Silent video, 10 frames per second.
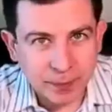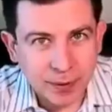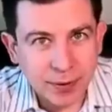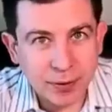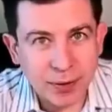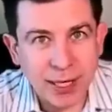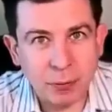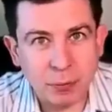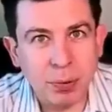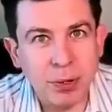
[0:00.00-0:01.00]
Your okay.
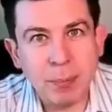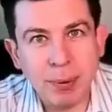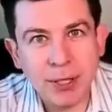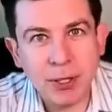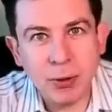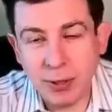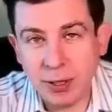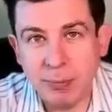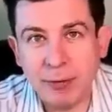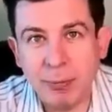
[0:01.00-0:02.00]
cat play bit you.
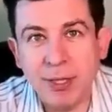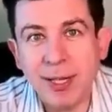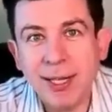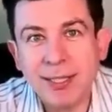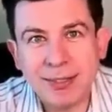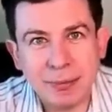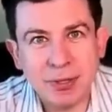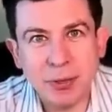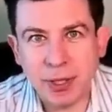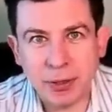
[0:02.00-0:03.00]
It might have been something
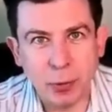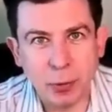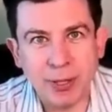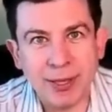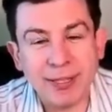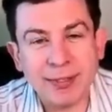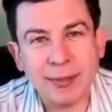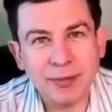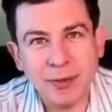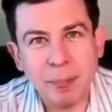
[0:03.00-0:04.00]
to do in a grooming. Like
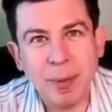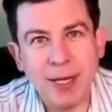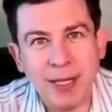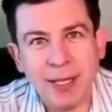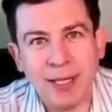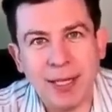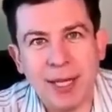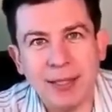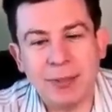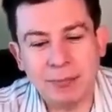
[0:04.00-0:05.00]
sometimes when petting a
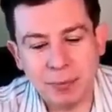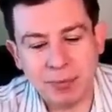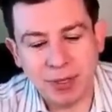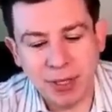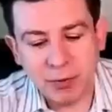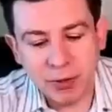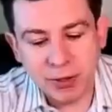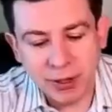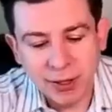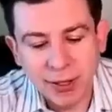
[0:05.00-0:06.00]
cat, sometimes they'll give you a
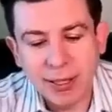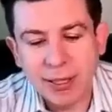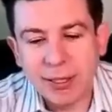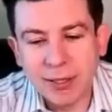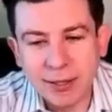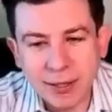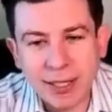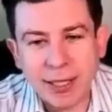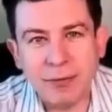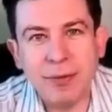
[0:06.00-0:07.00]
little little
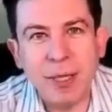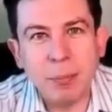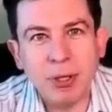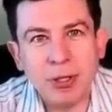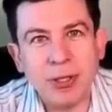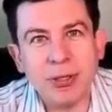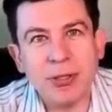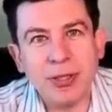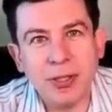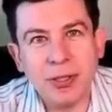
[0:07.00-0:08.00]
kind of nibble on your
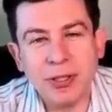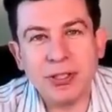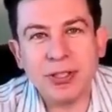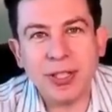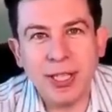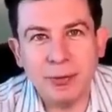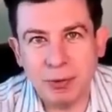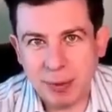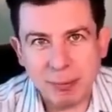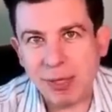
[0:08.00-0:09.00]
on your skin,
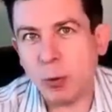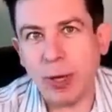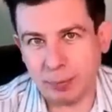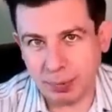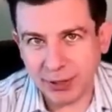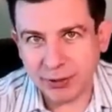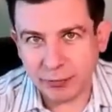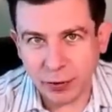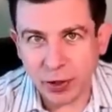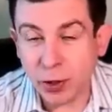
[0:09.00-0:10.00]
which might be quite unpleasant
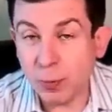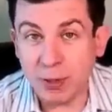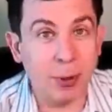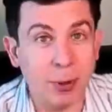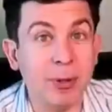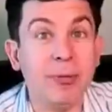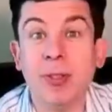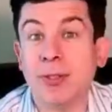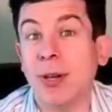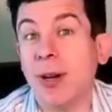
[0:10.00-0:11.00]
for a human. Probably
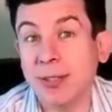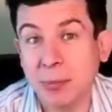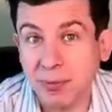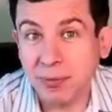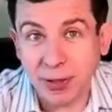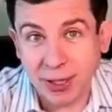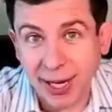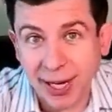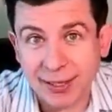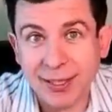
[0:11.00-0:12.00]
feels awesome if you're a
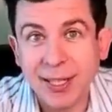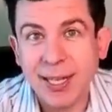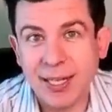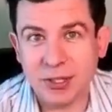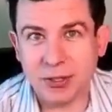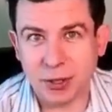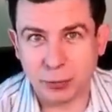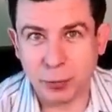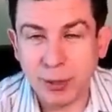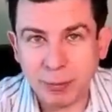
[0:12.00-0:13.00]
cat. And that's the
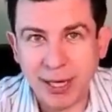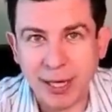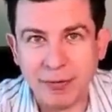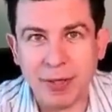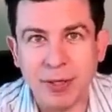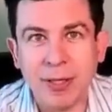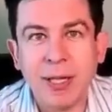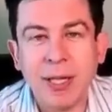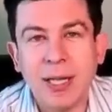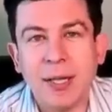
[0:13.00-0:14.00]
grooming behavior.
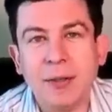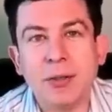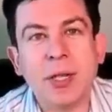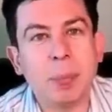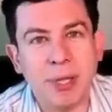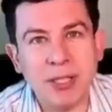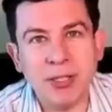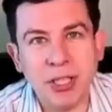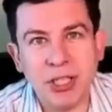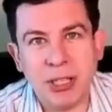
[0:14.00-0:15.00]
Uh, and during a play
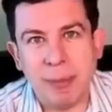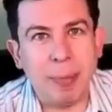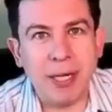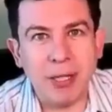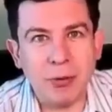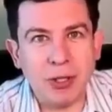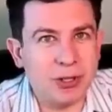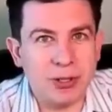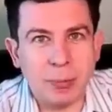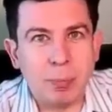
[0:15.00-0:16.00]
session, they may bite you just
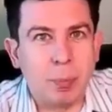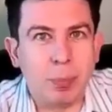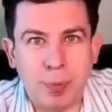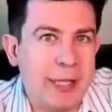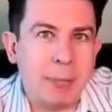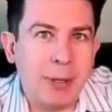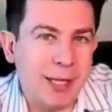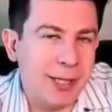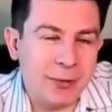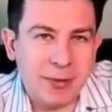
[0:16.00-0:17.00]
because they're play
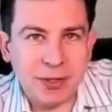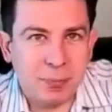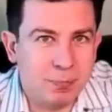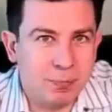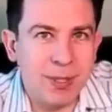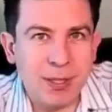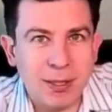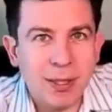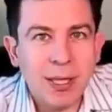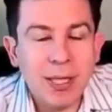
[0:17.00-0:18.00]
biting others. Hmm.
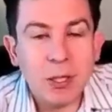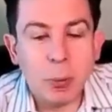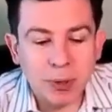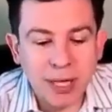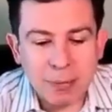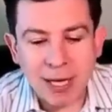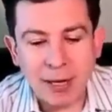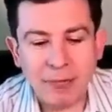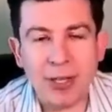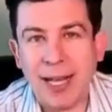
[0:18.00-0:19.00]
They're you know play
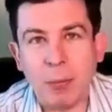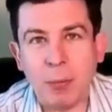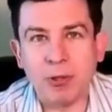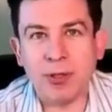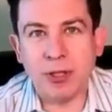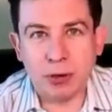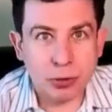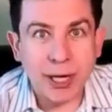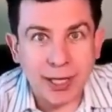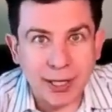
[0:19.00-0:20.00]
behavior in animals is
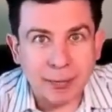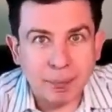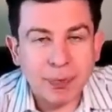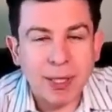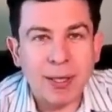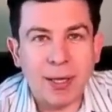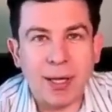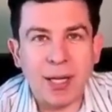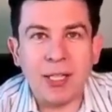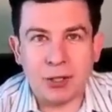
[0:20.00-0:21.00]
training.
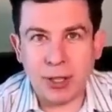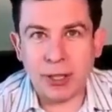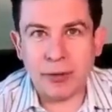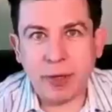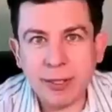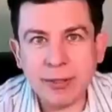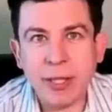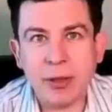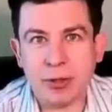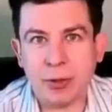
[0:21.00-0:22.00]
Yeah. And they're training for
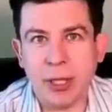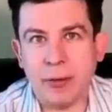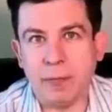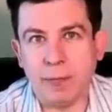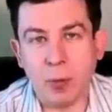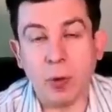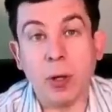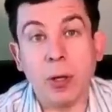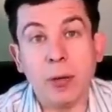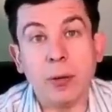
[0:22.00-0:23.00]
hunting. They're training
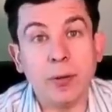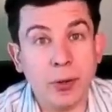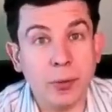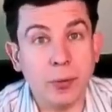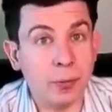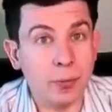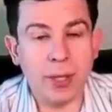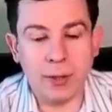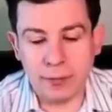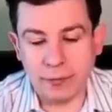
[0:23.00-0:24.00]
for you know,
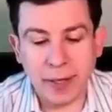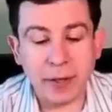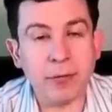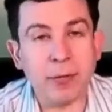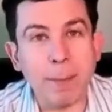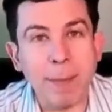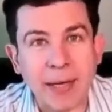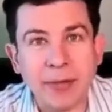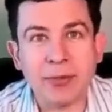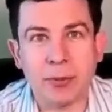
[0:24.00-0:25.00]
uh, fighting for
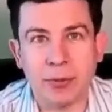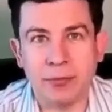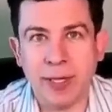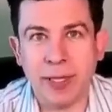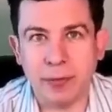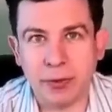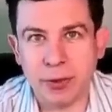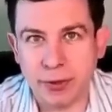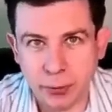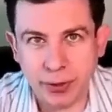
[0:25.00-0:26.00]
mates or fighting for
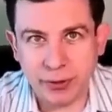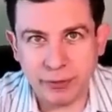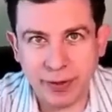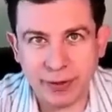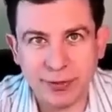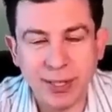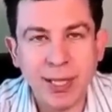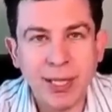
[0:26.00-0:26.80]
territorial defense.